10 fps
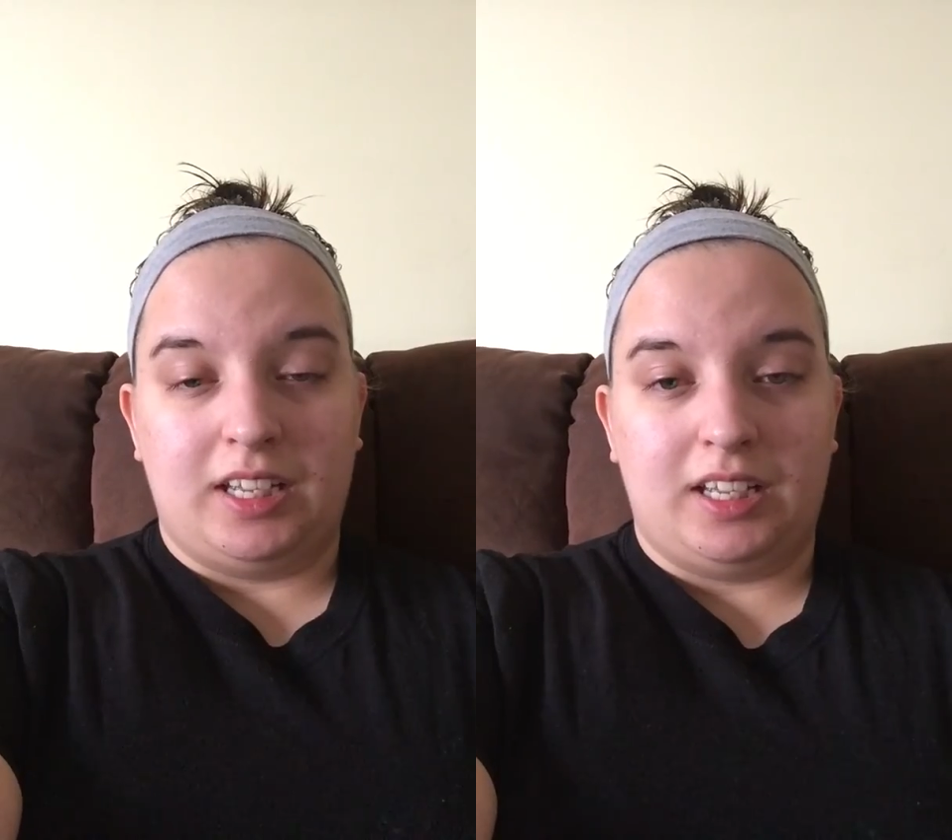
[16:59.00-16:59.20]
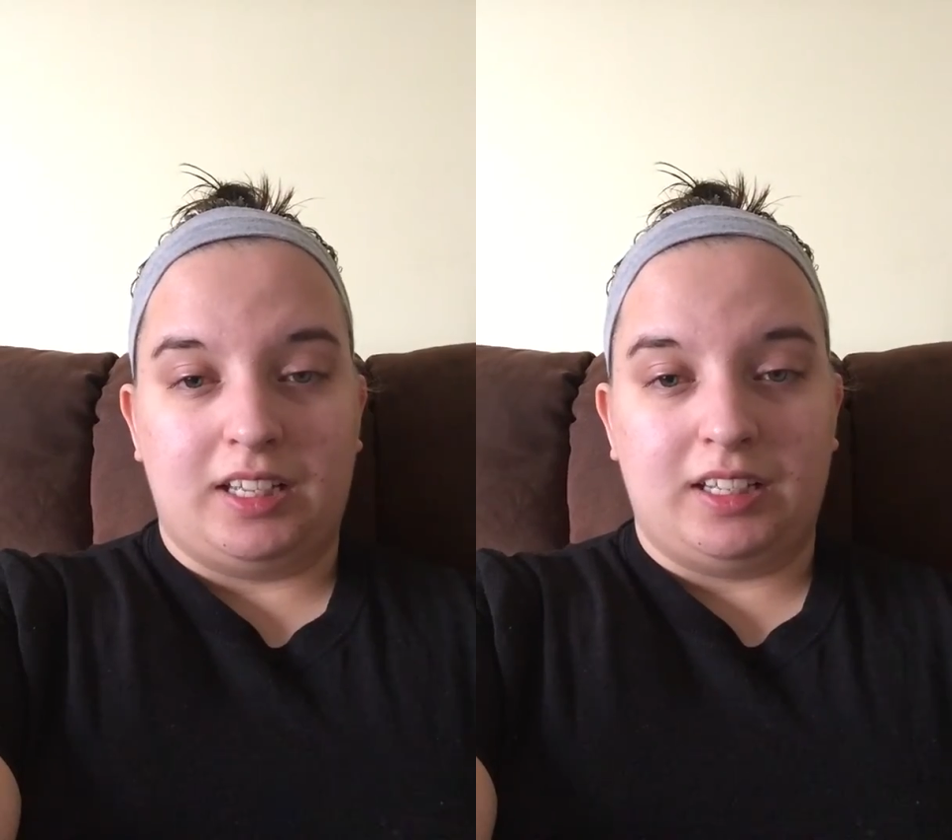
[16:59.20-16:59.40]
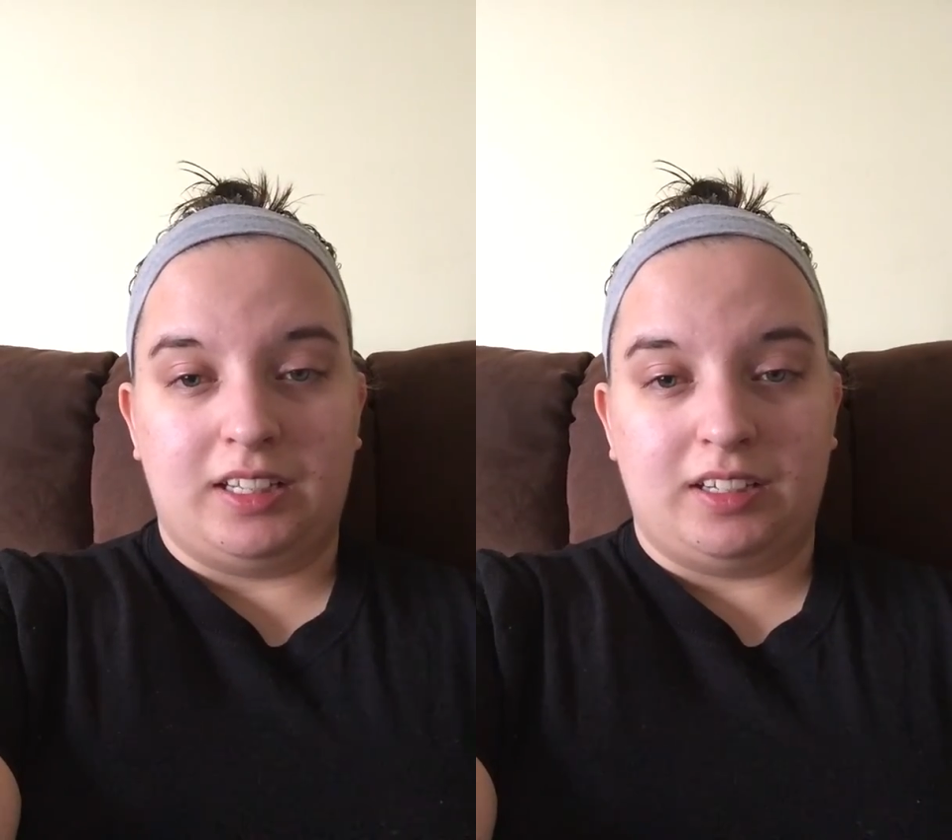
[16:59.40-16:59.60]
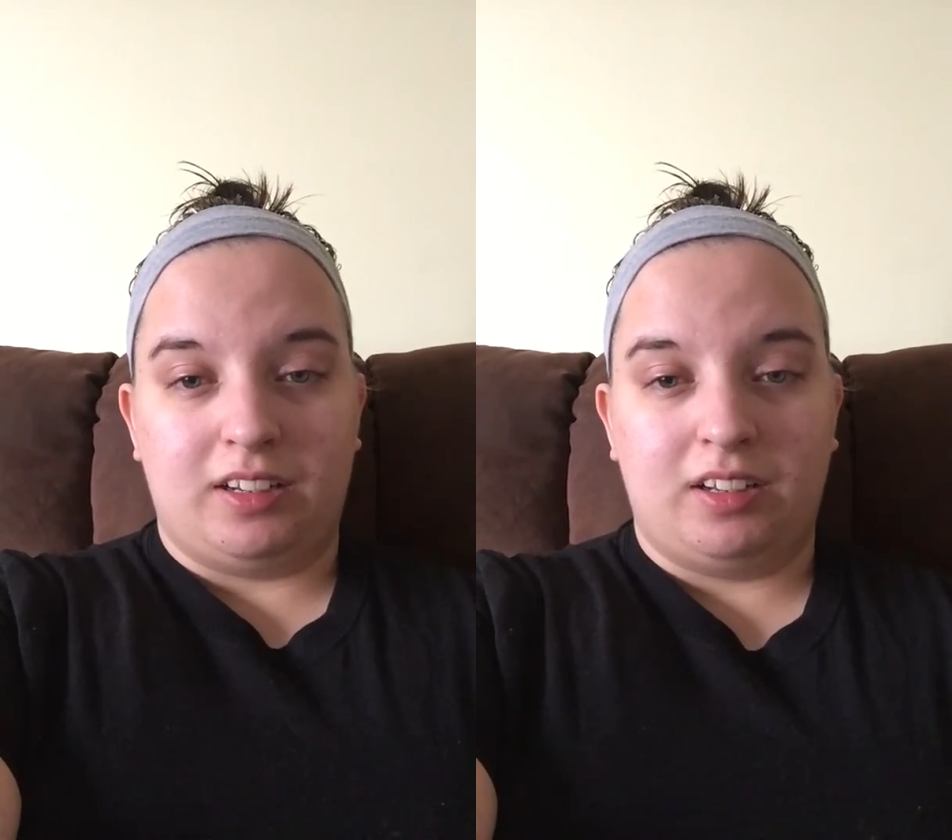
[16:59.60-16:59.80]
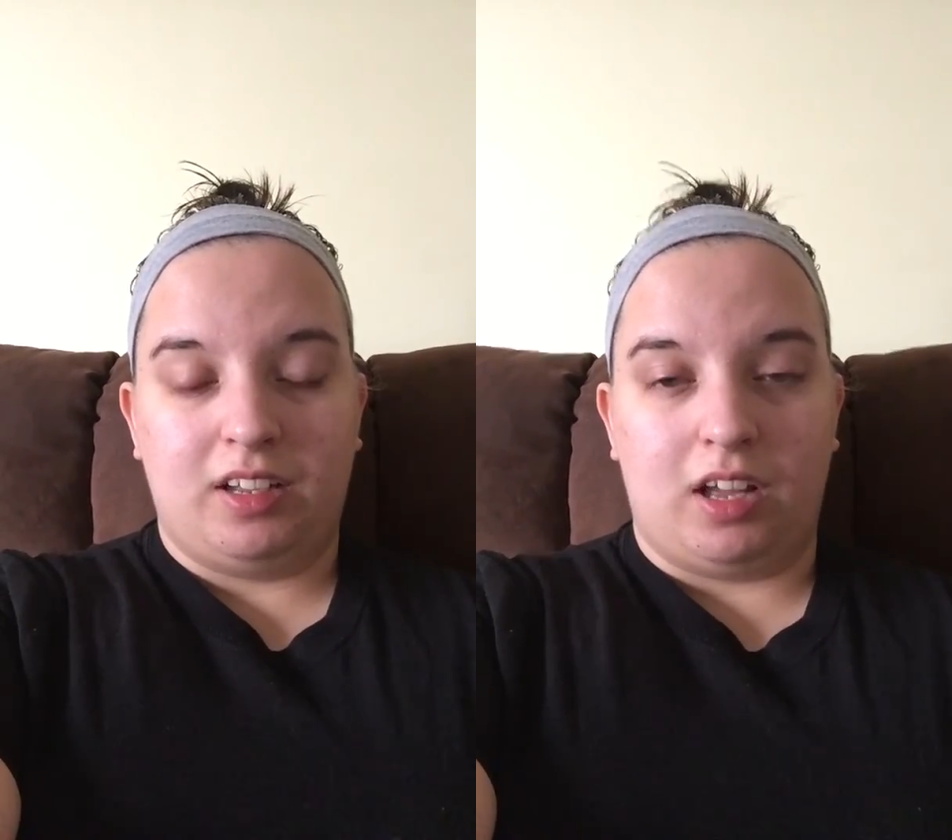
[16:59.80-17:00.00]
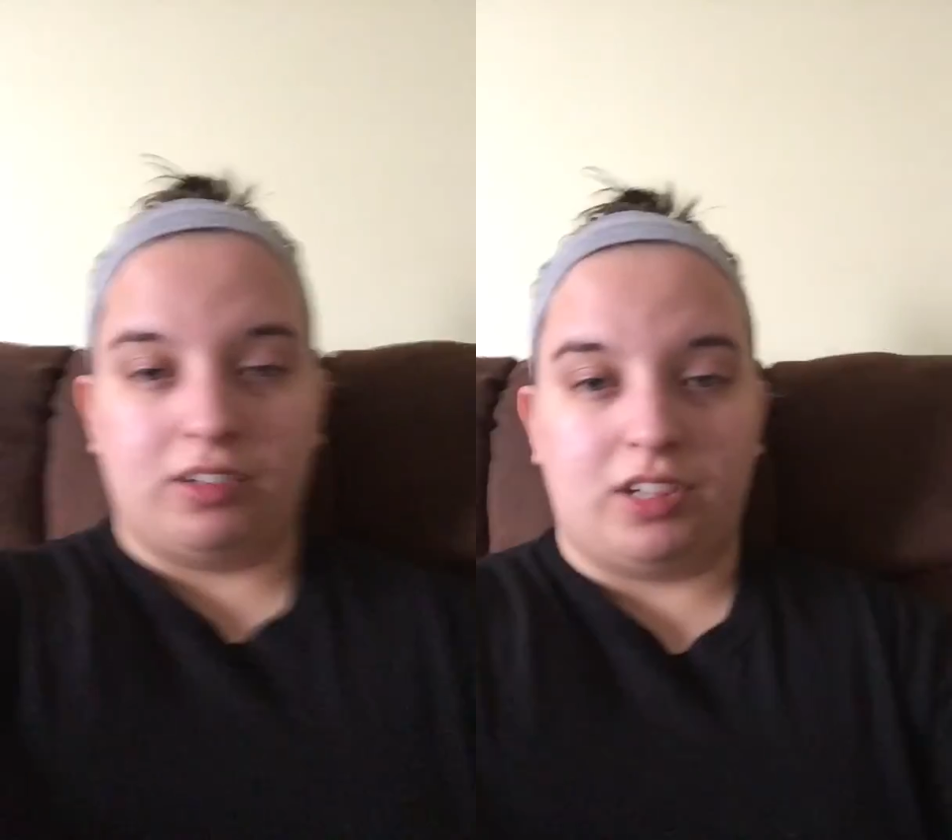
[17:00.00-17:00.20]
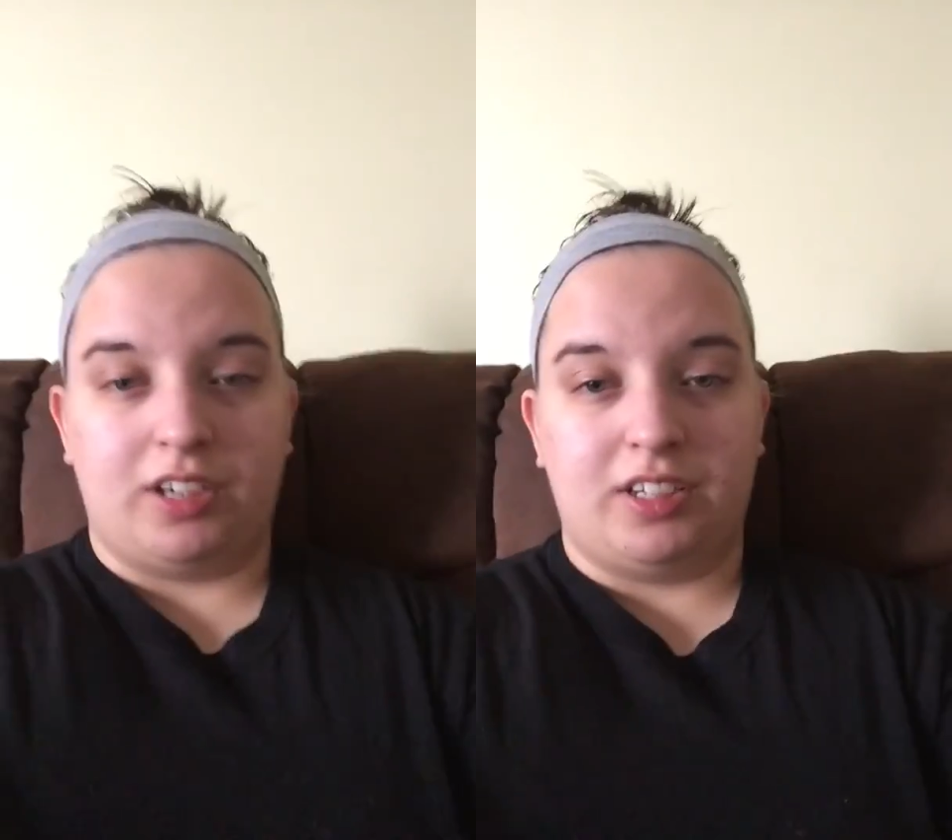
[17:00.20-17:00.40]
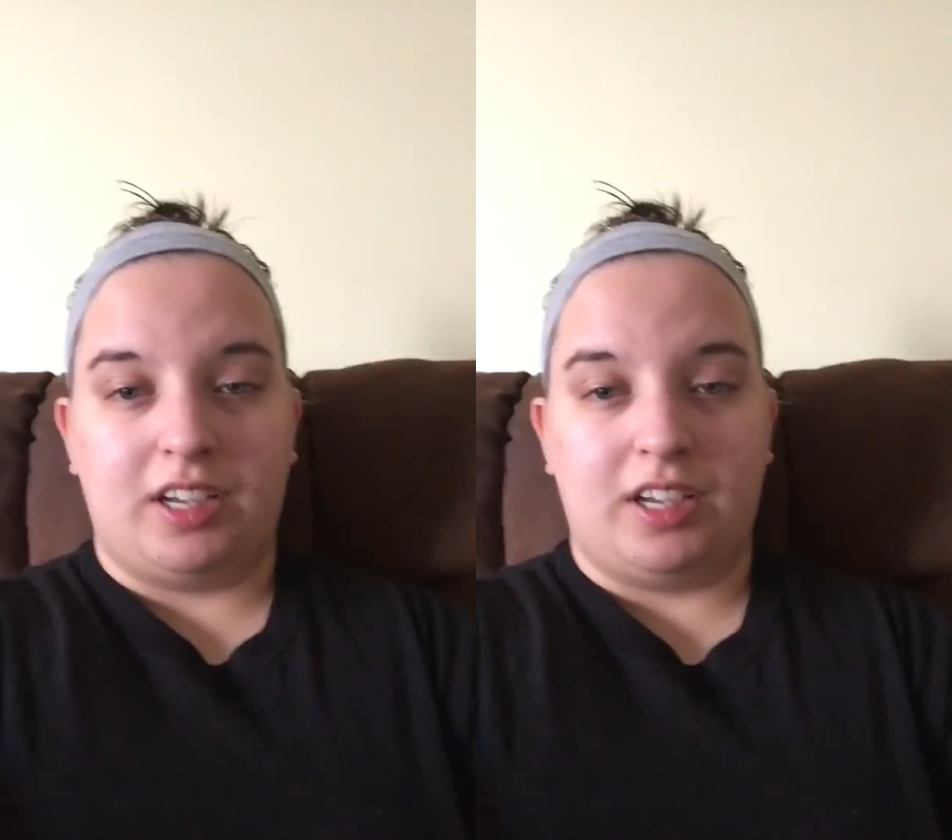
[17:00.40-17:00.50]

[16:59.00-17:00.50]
And I'll talk to